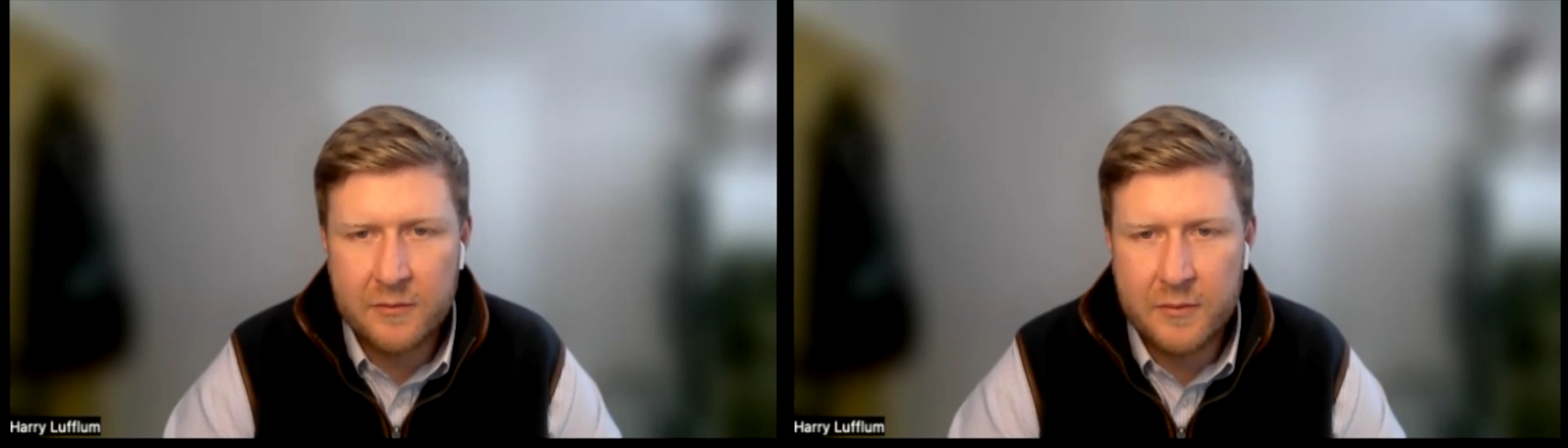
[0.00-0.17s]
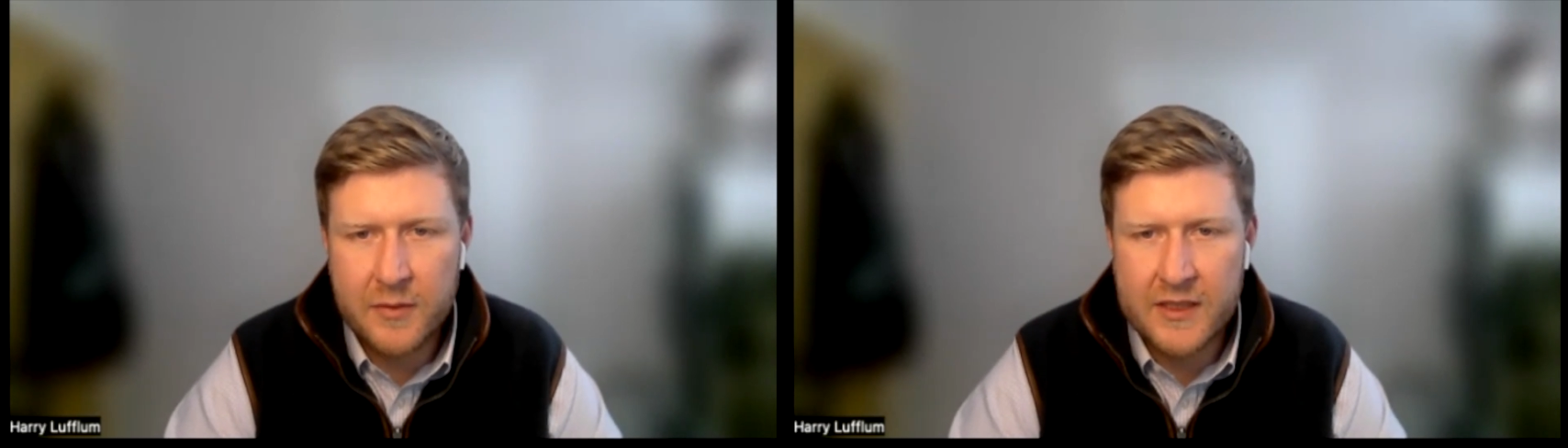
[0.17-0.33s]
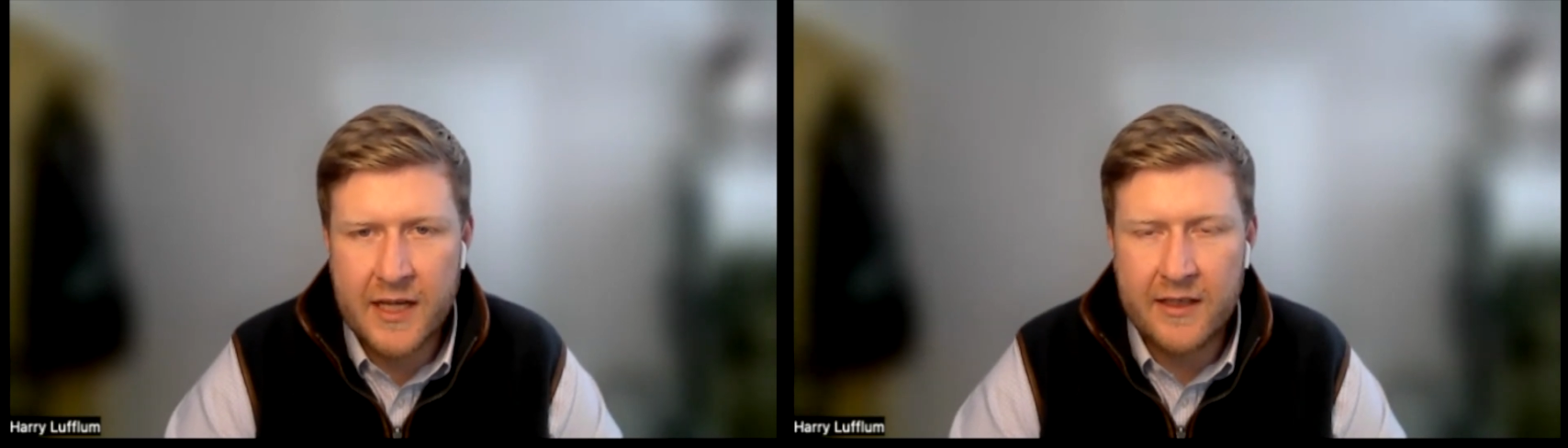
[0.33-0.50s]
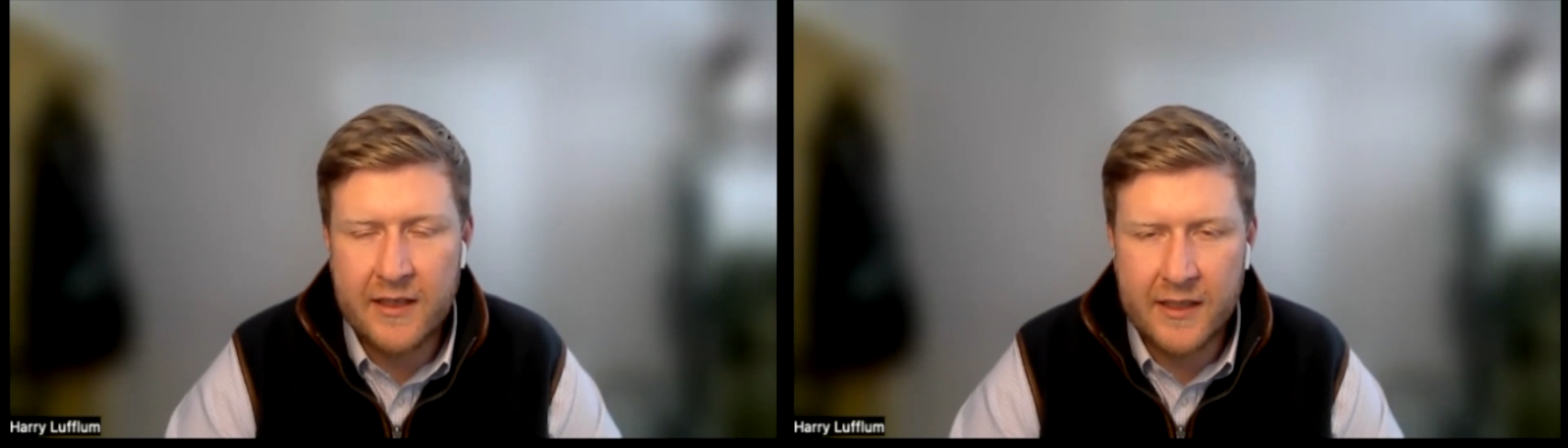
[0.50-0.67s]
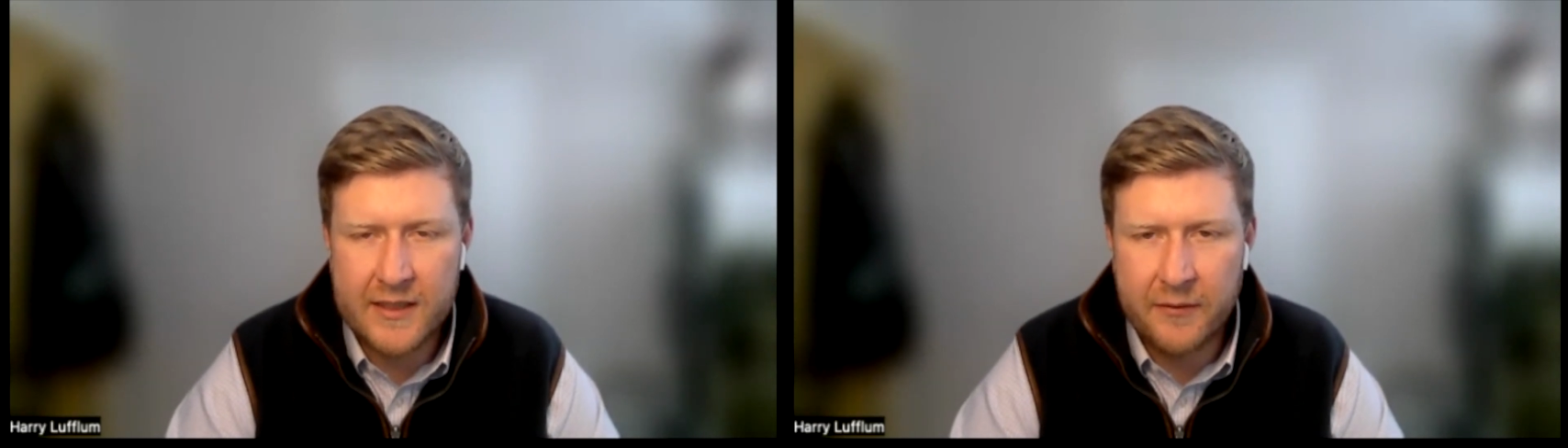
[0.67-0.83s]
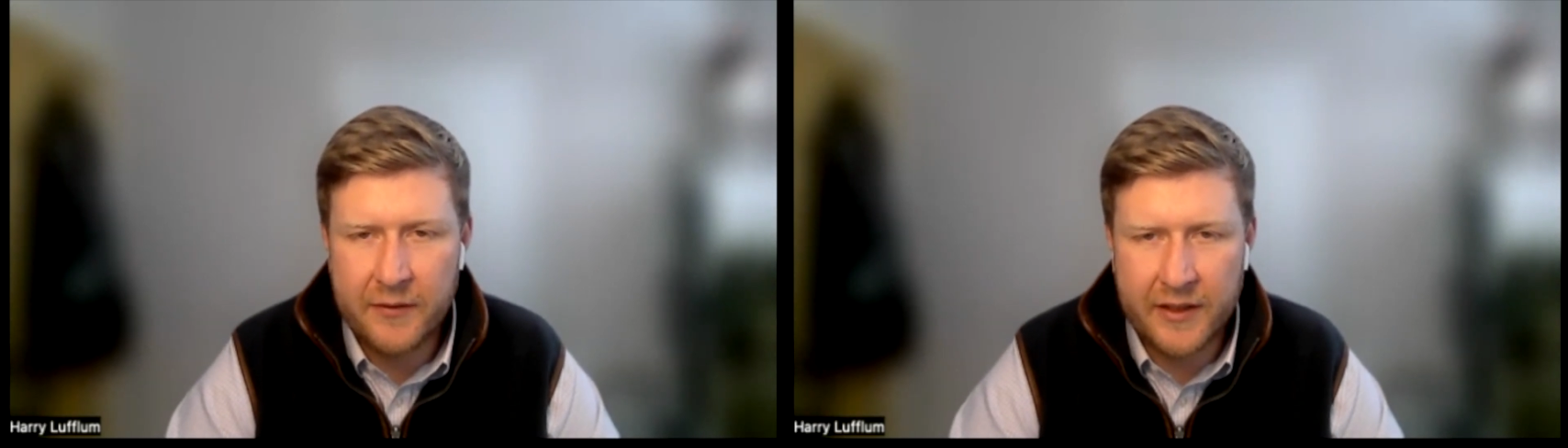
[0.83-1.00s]
percent, and
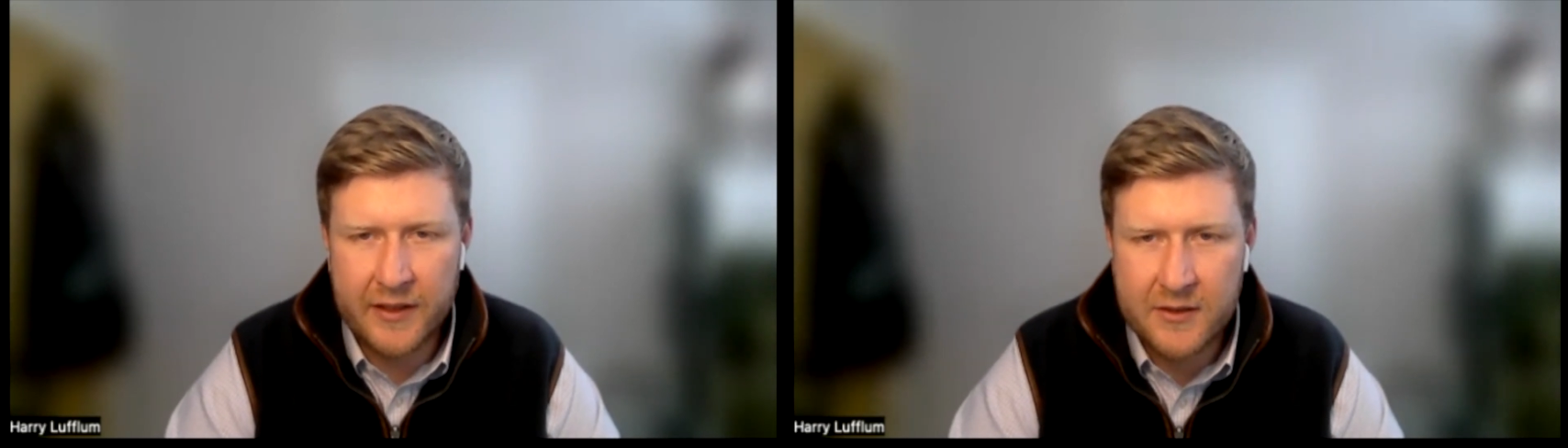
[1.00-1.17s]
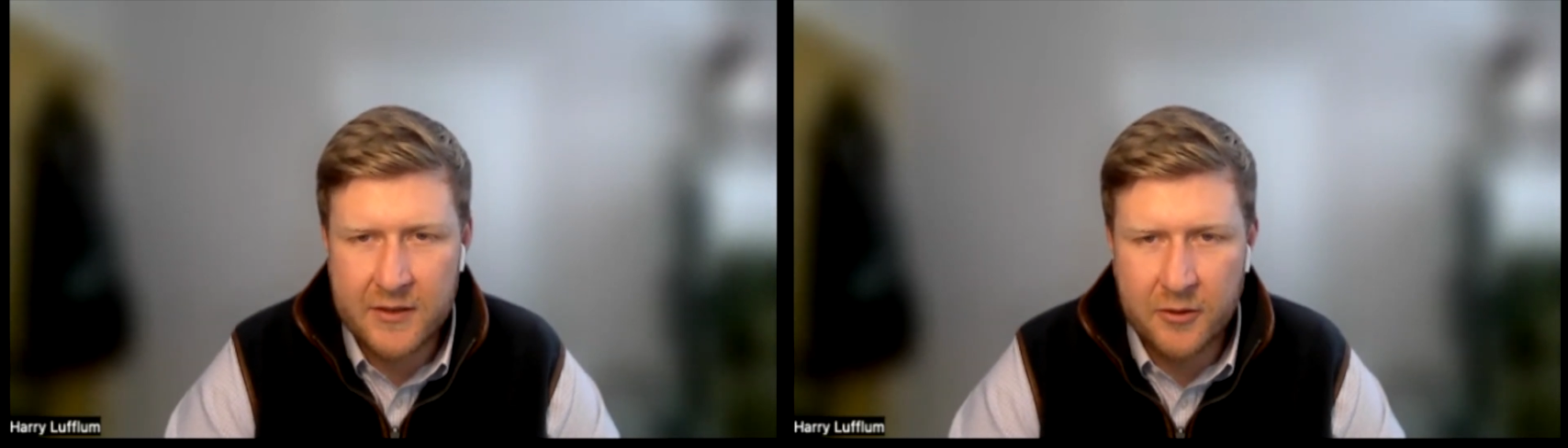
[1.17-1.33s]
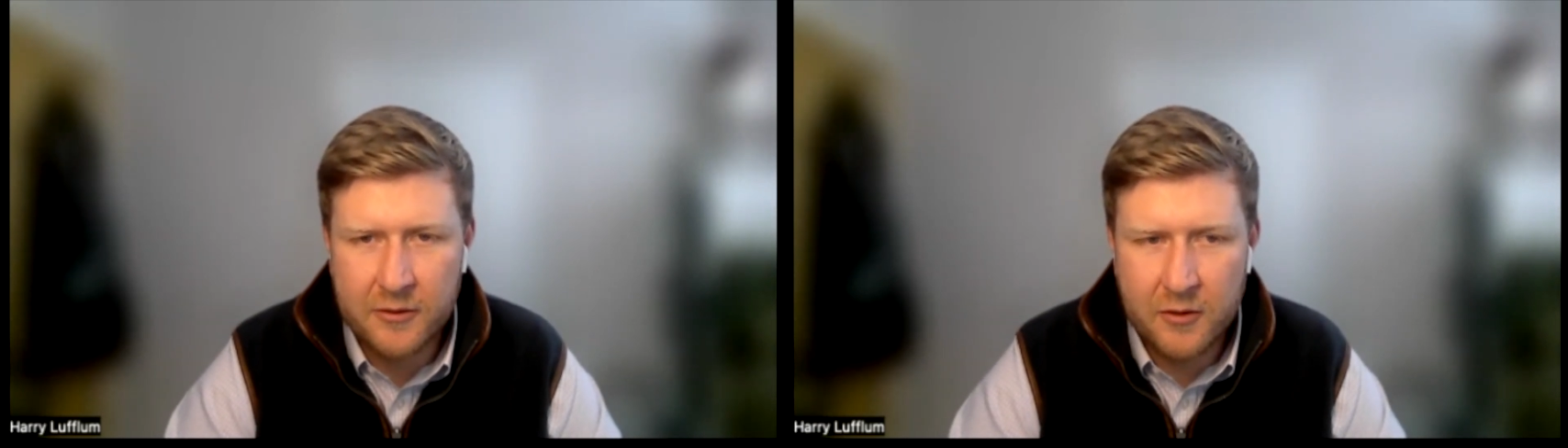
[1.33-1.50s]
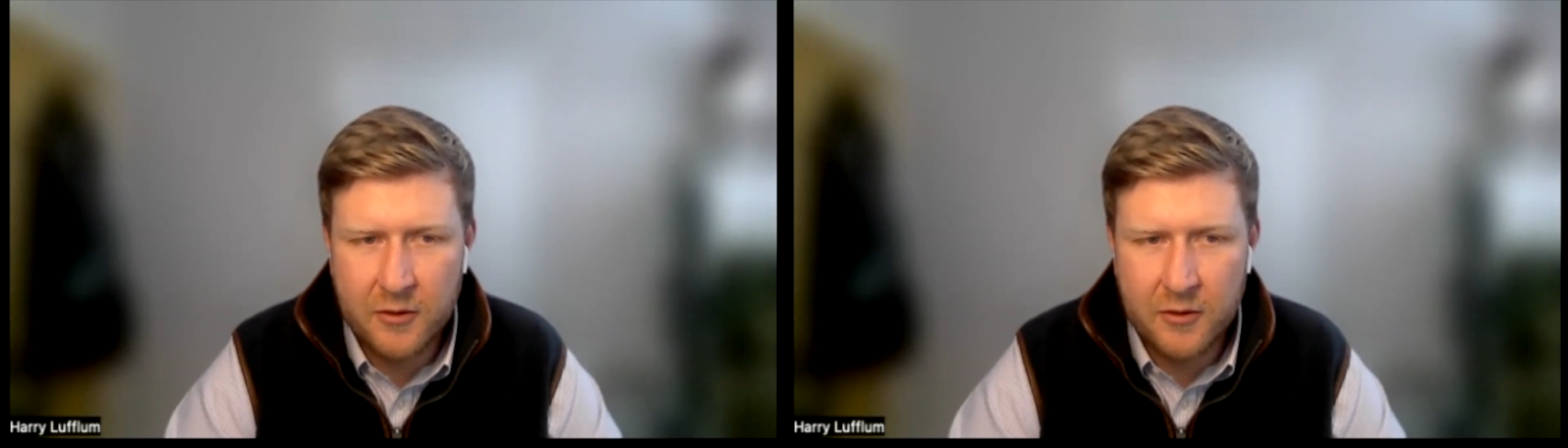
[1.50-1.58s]
it's something that's sort of